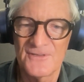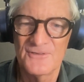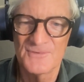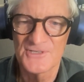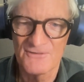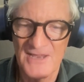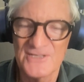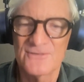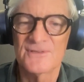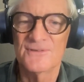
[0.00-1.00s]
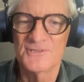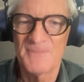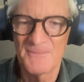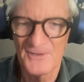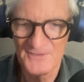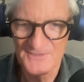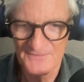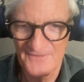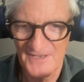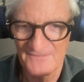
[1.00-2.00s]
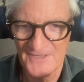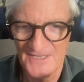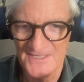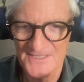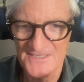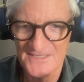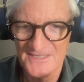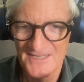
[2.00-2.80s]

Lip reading: who is a graduate who's been with us for 5 years.